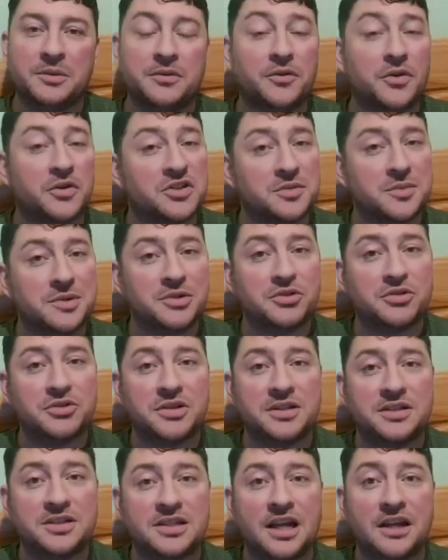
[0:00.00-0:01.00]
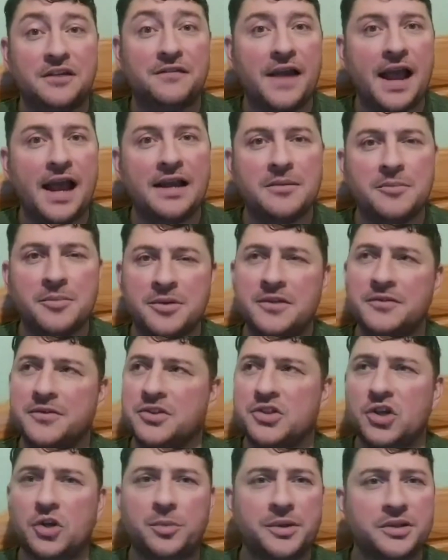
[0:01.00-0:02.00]
We've got some interesting stuff and a bit of a
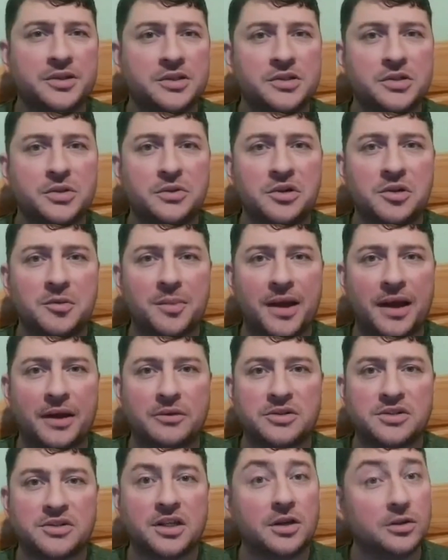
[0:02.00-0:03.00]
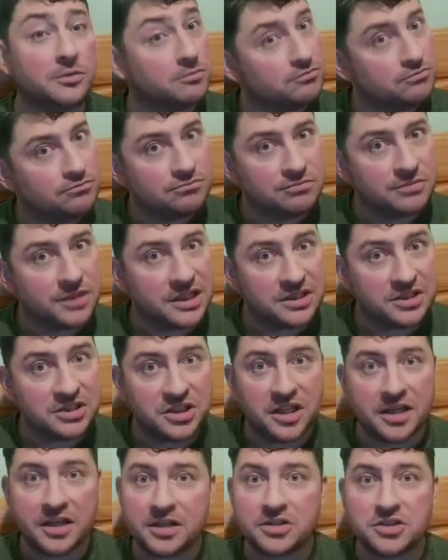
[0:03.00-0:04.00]
topic to talk about. So let's
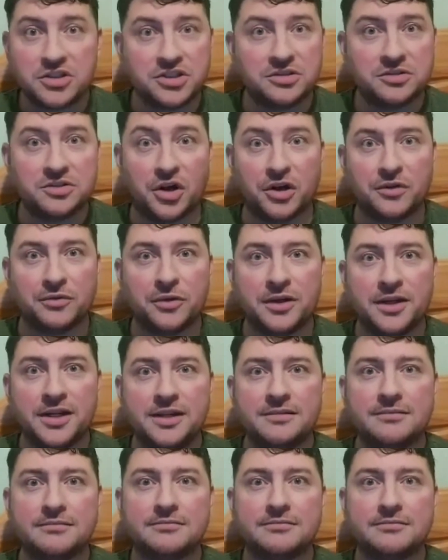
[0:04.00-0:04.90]
dive right in.